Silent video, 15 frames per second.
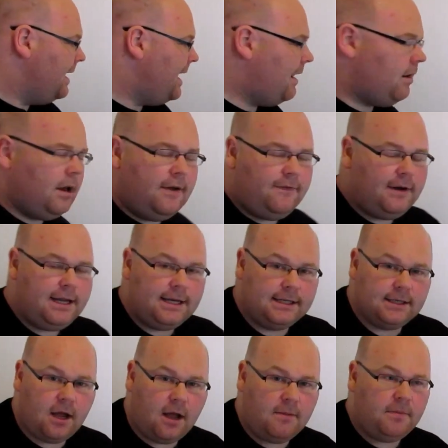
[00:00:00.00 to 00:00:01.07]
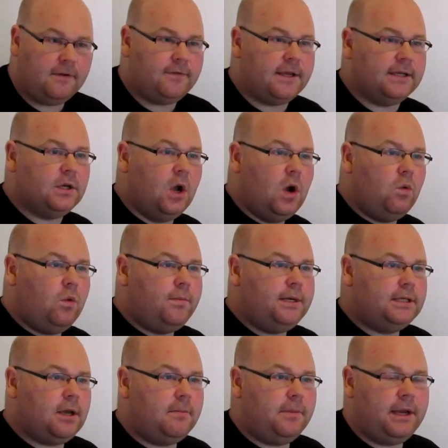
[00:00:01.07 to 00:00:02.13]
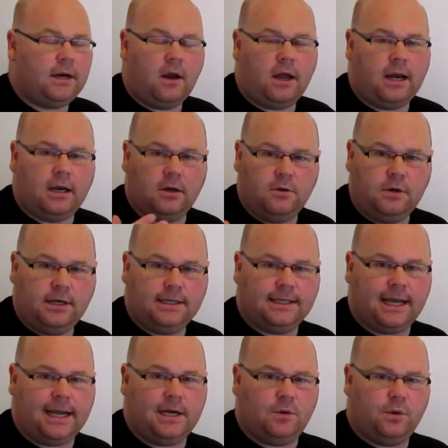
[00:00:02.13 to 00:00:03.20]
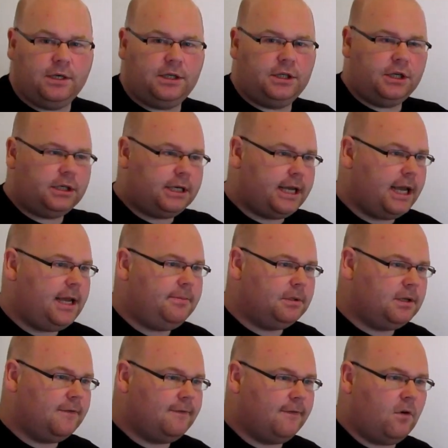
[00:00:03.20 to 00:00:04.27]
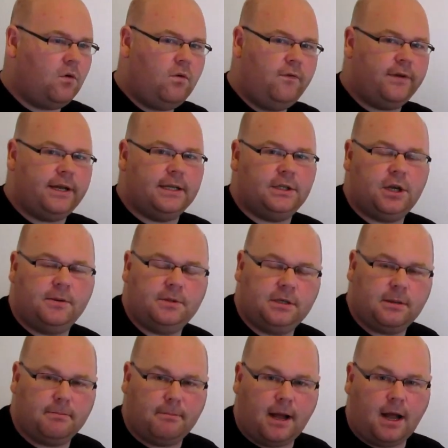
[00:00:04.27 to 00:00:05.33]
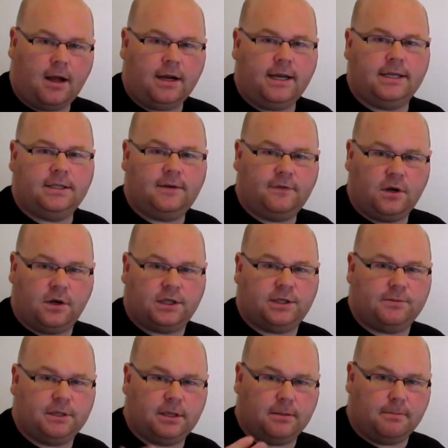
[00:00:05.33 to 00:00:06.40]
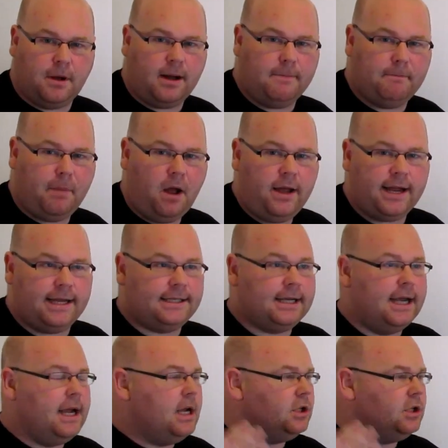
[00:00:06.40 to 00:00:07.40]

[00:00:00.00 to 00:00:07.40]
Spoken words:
Now, a lovely example of this would be something like Lucozade, which just keeps evolving in terms of the markets of customers that might buy it.